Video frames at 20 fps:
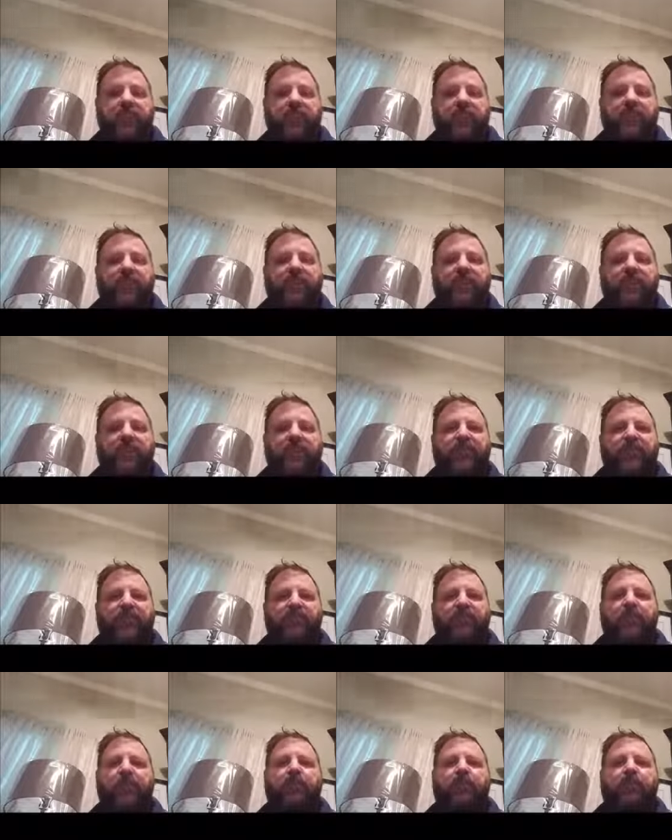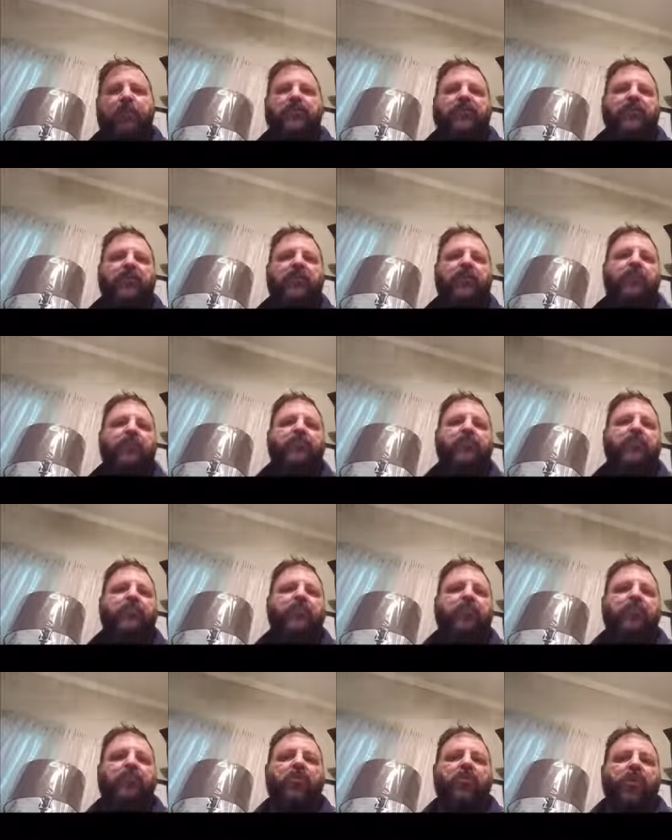Makes sense, right? Why target
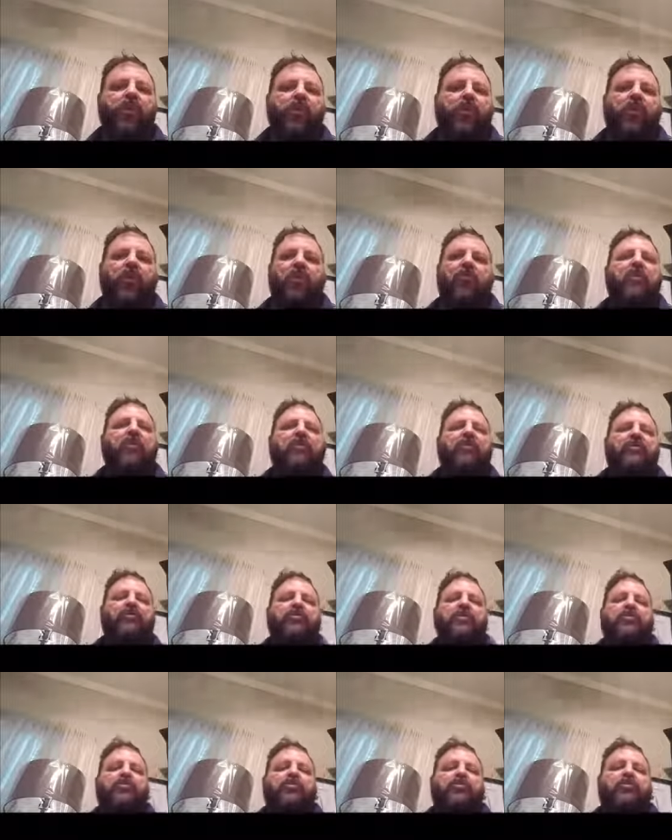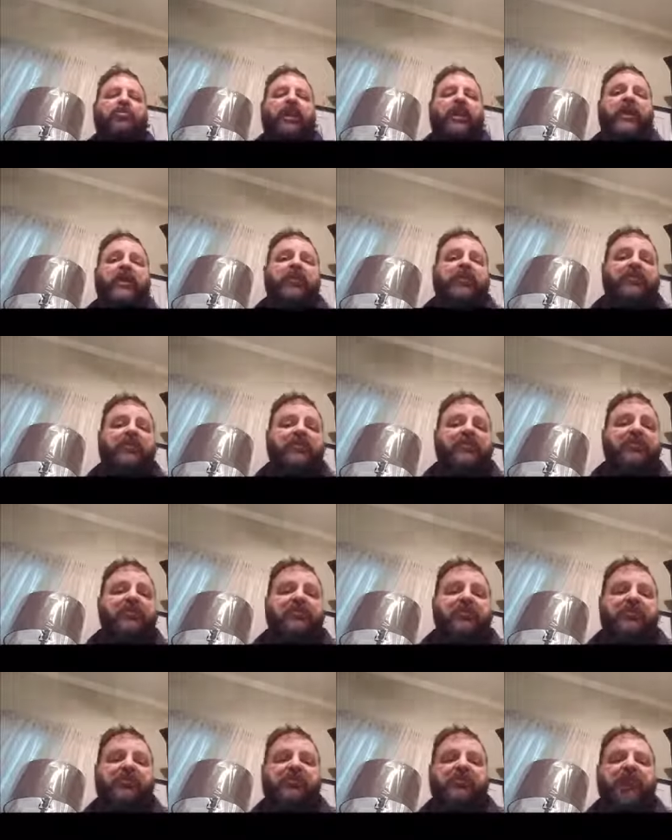people? Why market to people who are not interested in
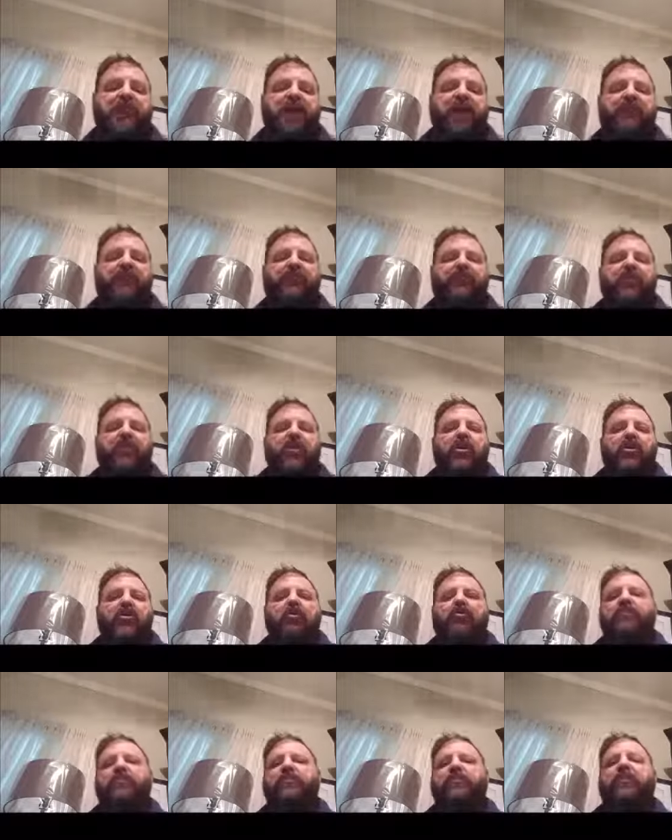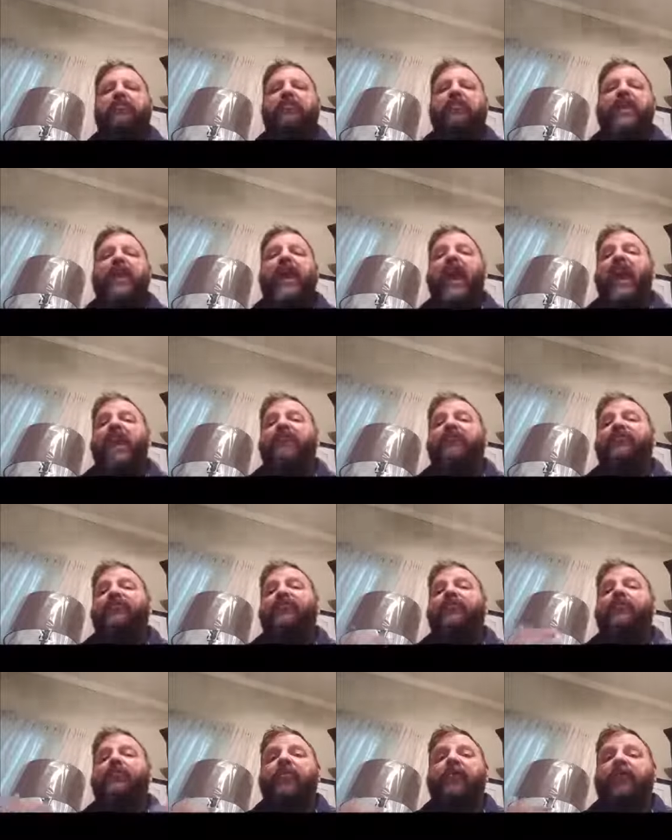what you have? Well, these people have
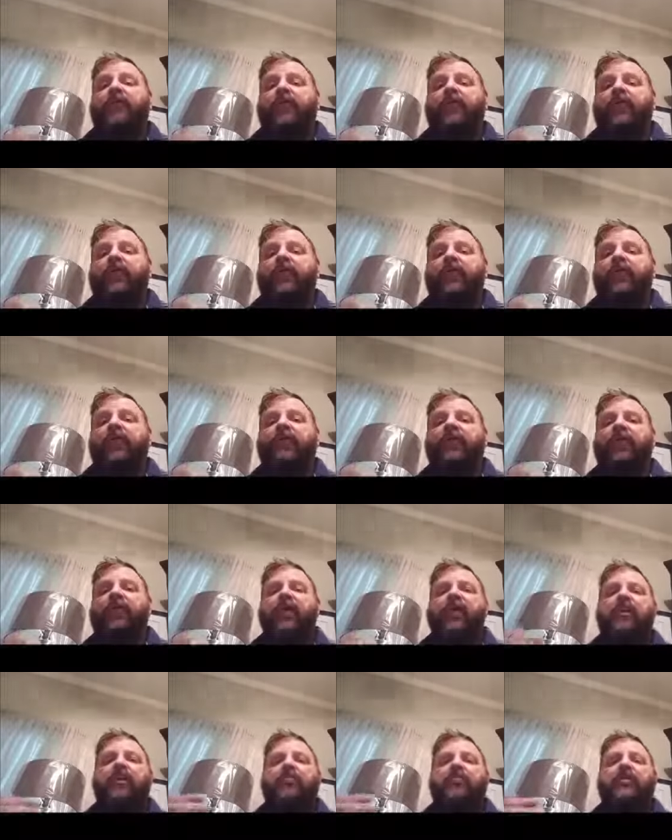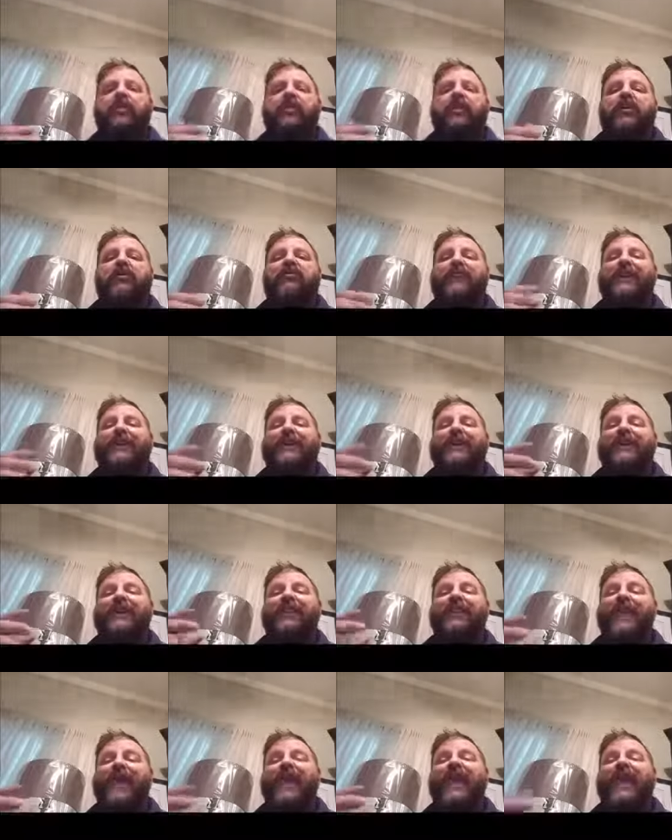some level of interest because
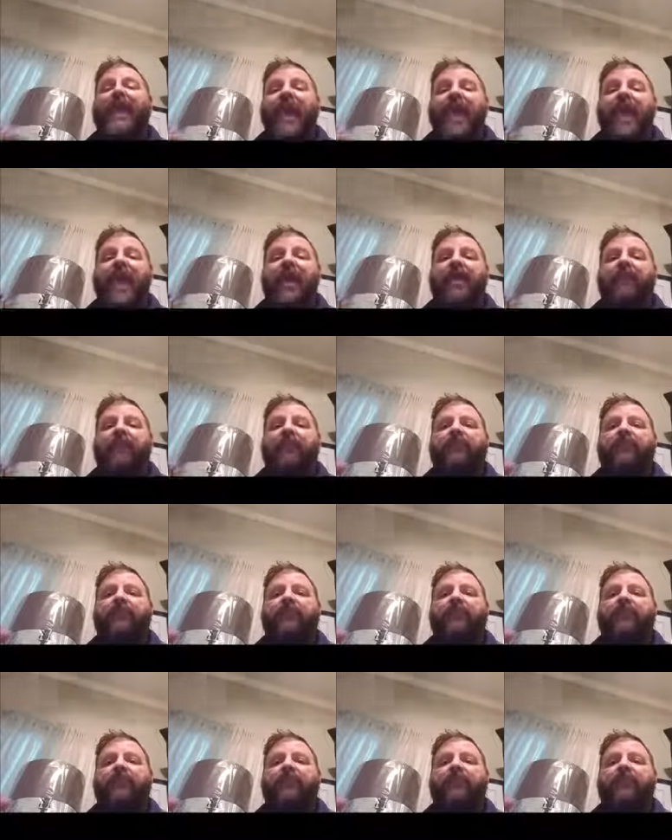they have